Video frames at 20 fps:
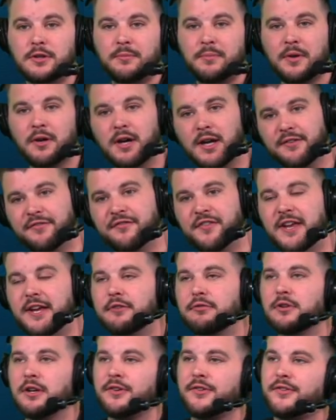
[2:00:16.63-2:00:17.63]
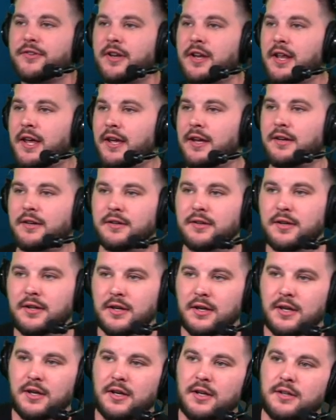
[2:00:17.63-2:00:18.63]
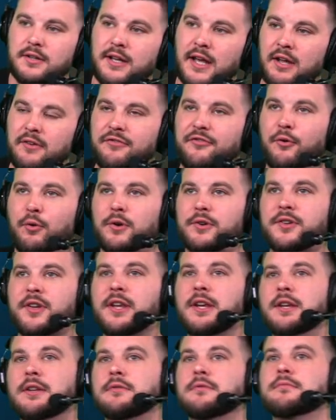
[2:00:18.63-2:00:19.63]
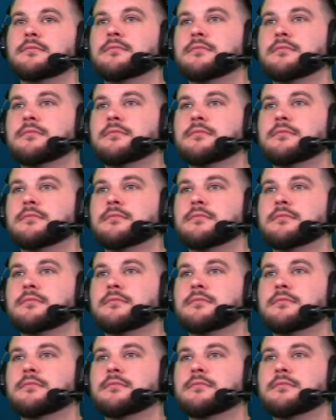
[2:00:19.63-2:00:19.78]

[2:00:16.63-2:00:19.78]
Been a lot of fake runs today. Down fourteen.